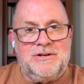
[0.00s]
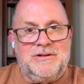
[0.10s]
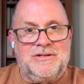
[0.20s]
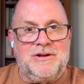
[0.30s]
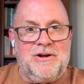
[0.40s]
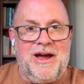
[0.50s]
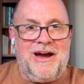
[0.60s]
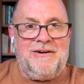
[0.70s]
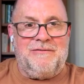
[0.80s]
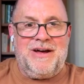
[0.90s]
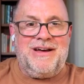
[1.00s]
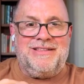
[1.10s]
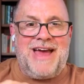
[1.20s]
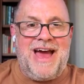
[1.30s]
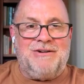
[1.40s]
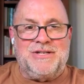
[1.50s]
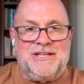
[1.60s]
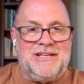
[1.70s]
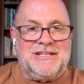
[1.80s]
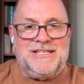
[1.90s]
So you have the House
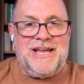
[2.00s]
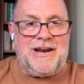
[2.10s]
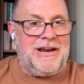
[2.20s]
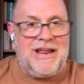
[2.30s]
and the Senate,